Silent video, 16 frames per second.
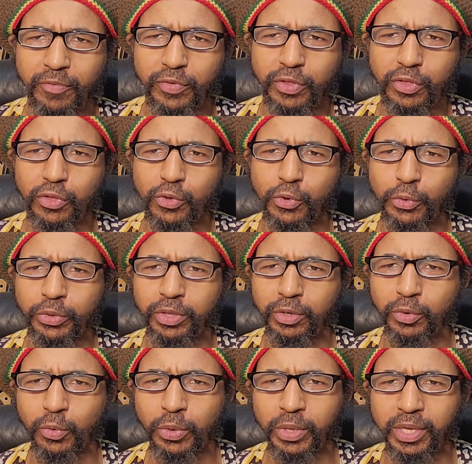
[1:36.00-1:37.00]
His chosen
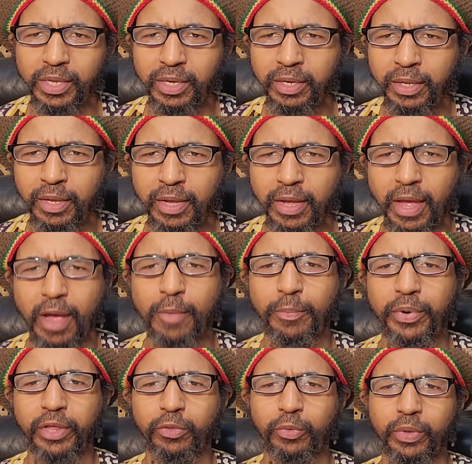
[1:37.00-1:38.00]
Queen,
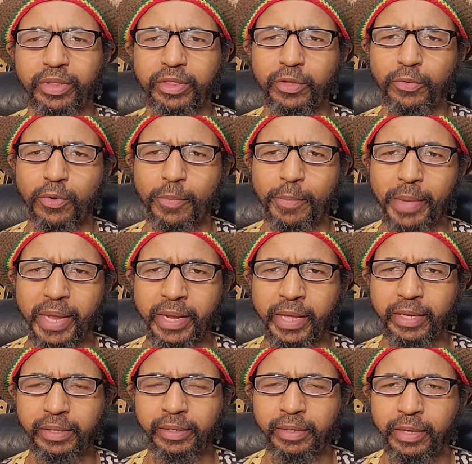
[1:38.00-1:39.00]
Empress Waziri
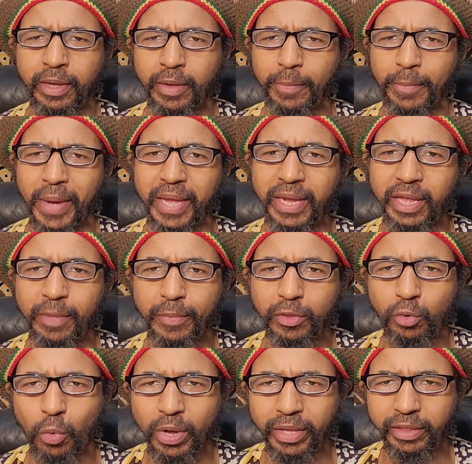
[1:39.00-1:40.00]
Menen. My name is
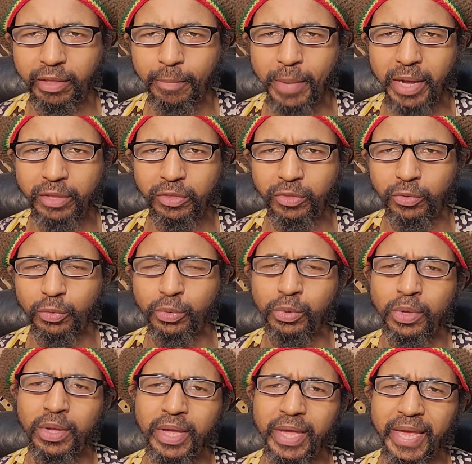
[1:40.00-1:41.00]
Kwasi Bansu,
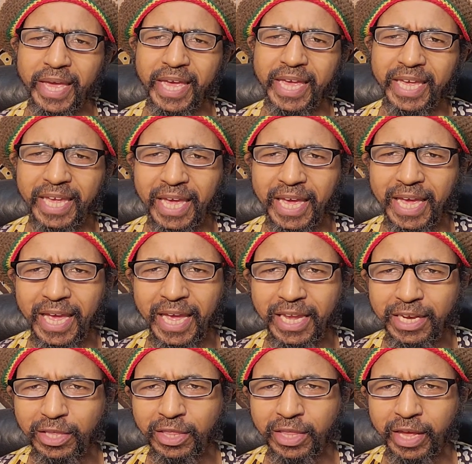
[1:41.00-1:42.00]
aka
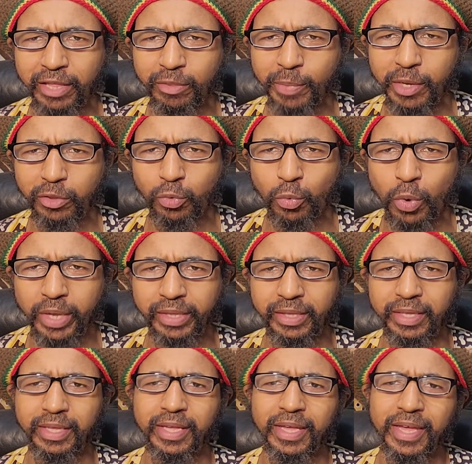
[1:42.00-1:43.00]
the Chasmach
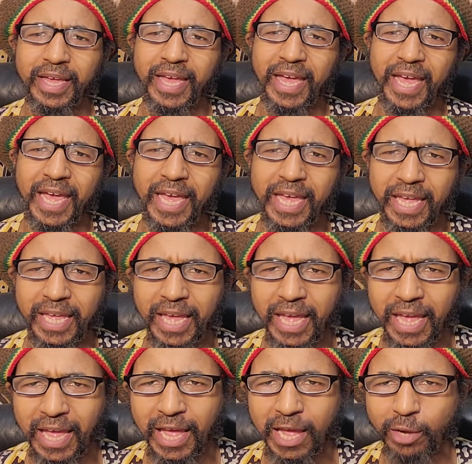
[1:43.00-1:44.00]
Kwasi,
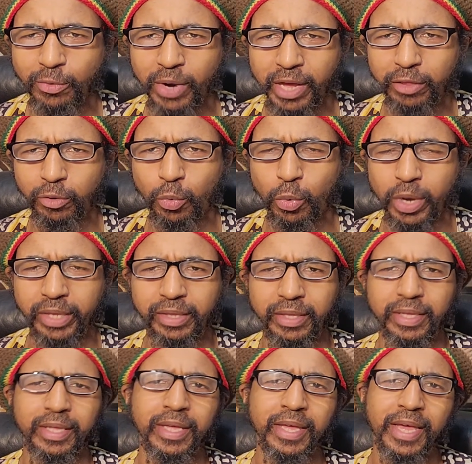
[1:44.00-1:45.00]
aka Ras
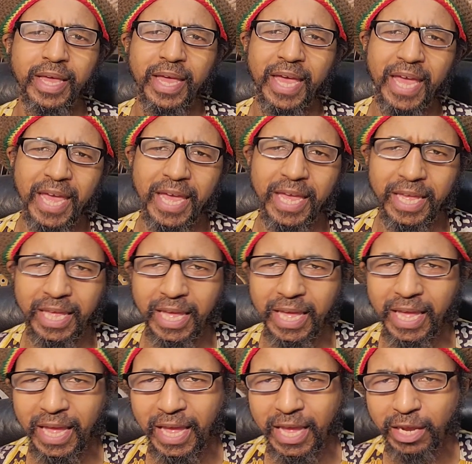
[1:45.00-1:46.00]
Kwasi,
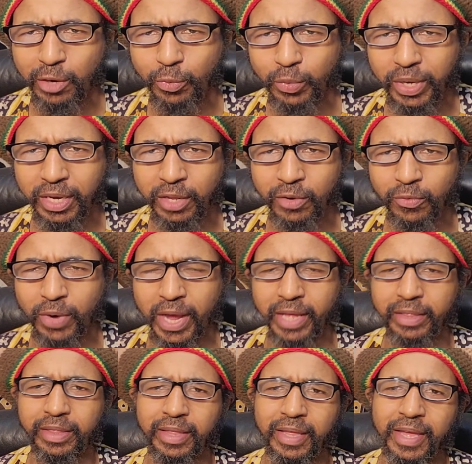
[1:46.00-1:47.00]
aka the Reading
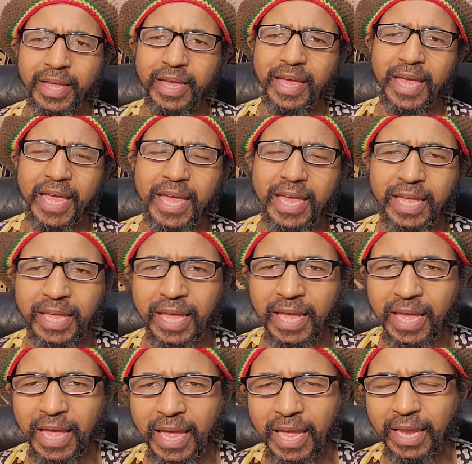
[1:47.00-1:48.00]
Ras,
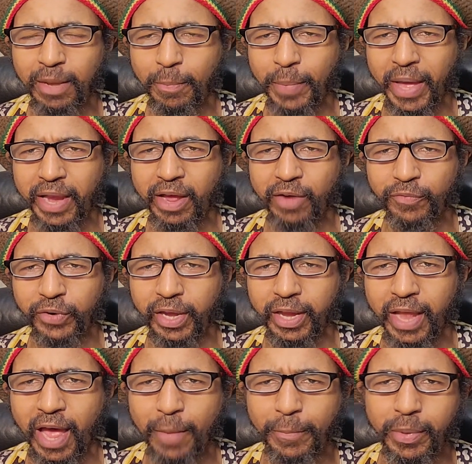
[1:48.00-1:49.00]
aka the Pan-African
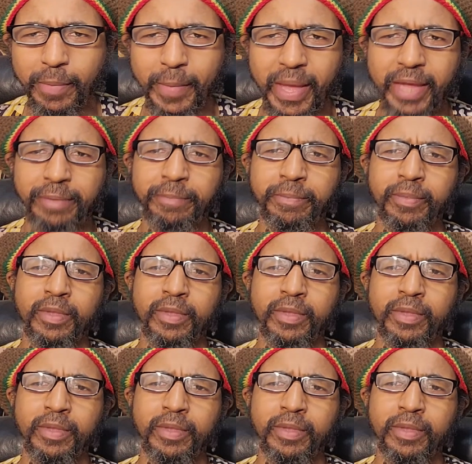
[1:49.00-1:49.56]
Happy Man.